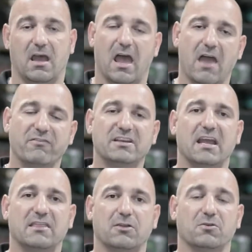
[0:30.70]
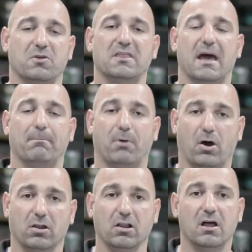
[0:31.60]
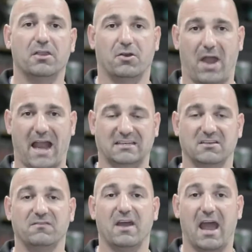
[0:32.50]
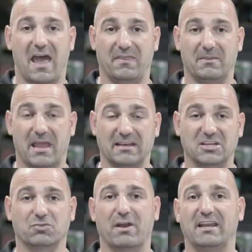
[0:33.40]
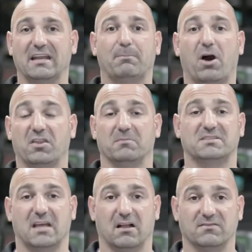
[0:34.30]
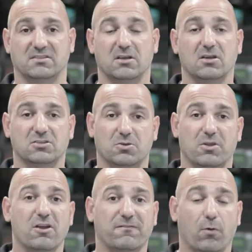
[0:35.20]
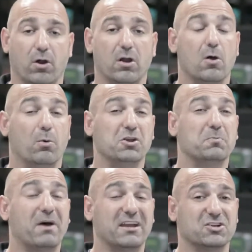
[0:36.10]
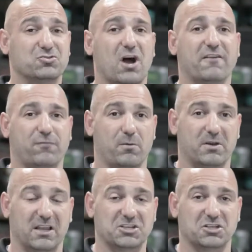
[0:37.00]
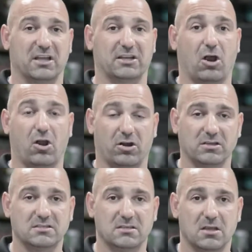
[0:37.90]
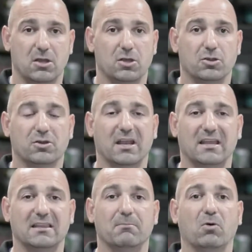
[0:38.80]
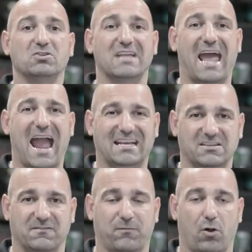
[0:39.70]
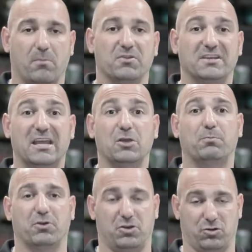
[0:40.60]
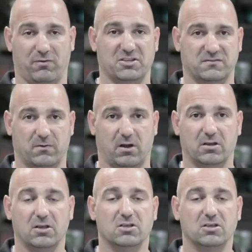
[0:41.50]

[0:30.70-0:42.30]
Every day that they're in that bottle, they're active and degrading upon themselves. So therefore, when you're buying a dry formulation like ours, you're getting the most active form the day you put in your reservoir.